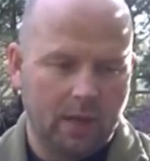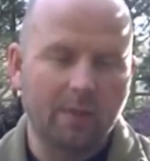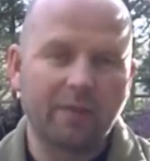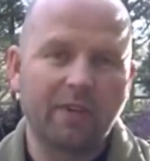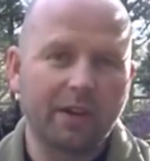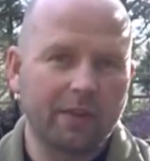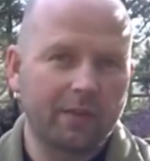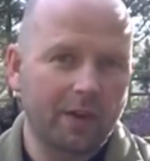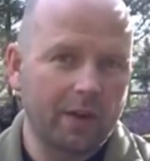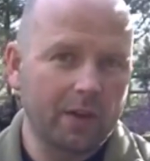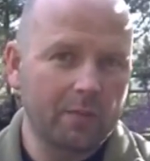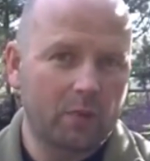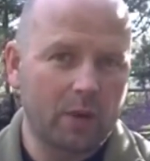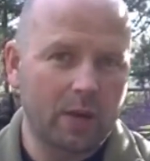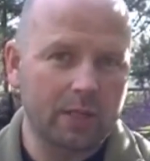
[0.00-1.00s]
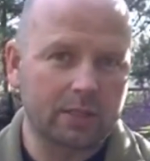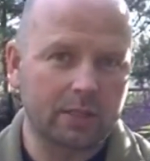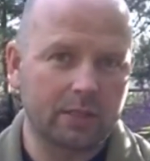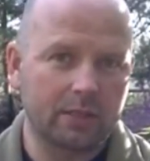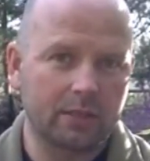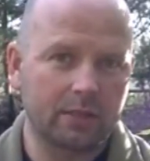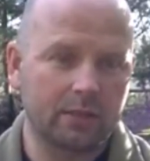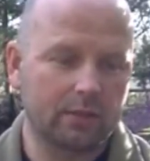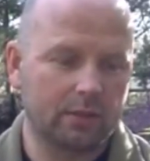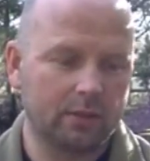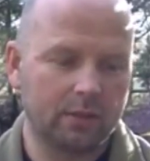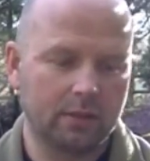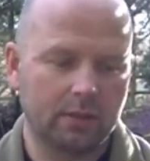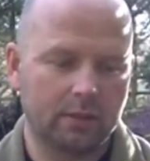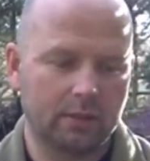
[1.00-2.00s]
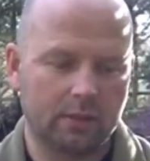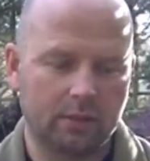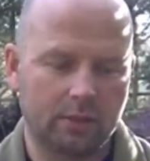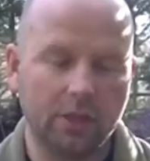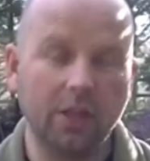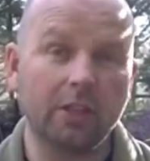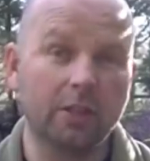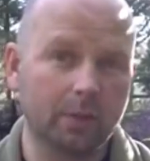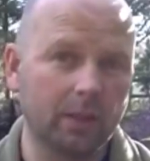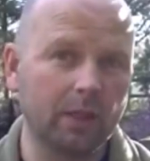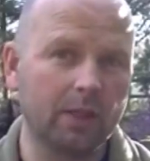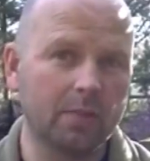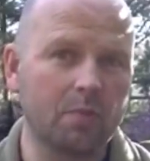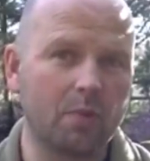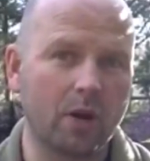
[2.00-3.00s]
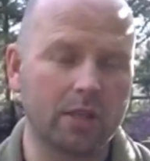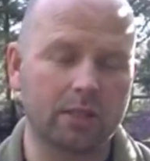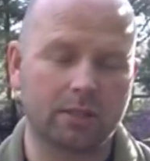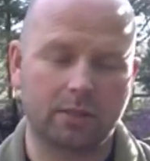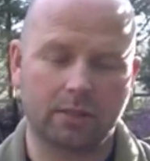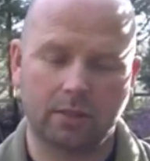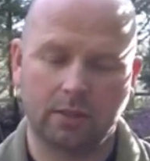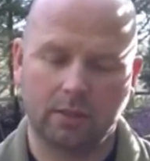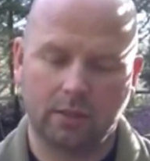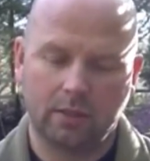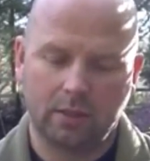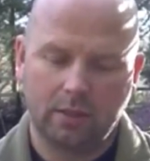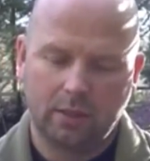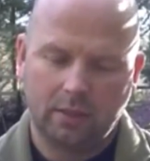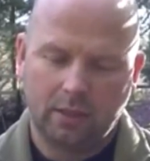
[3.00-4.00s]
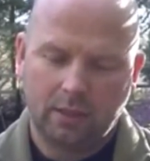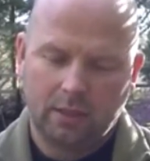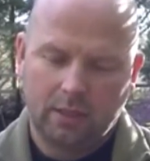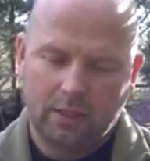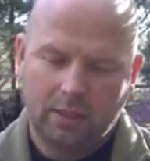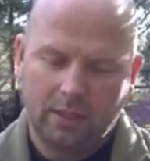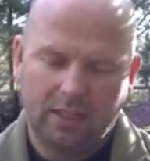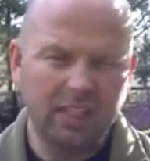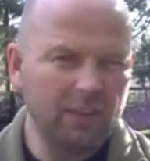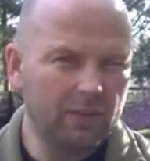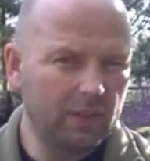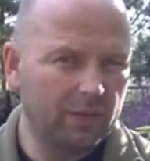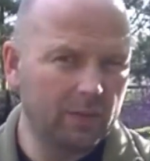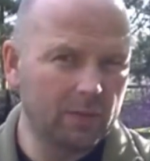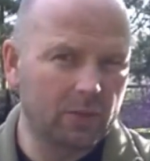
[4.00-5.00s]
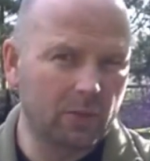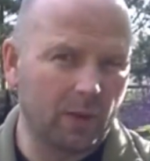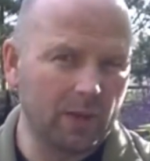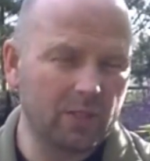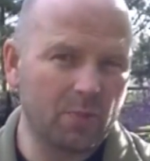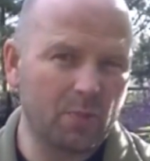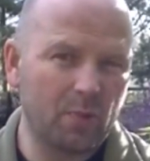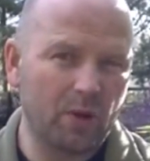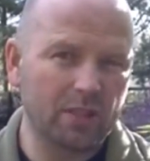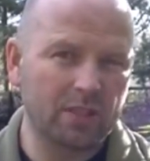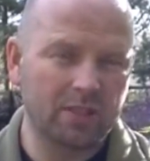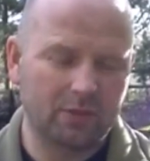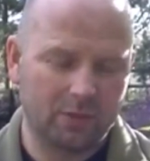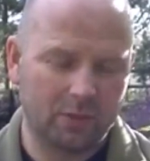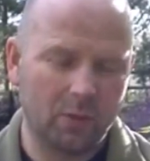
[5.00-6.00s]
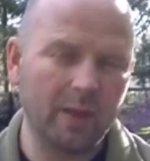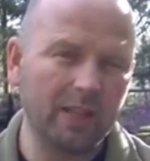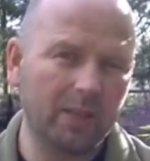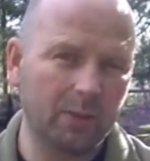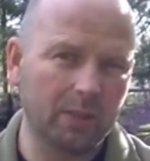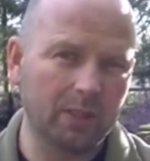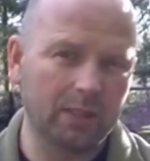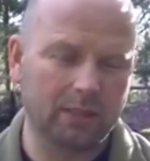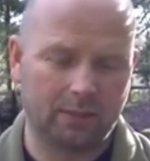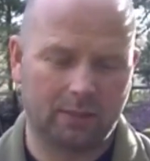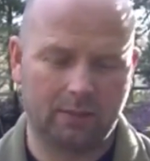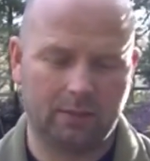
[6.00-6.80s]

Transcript: I'm very, very impressed. Genuinely impressed. And even if it was twice the price, 20 quid, it'd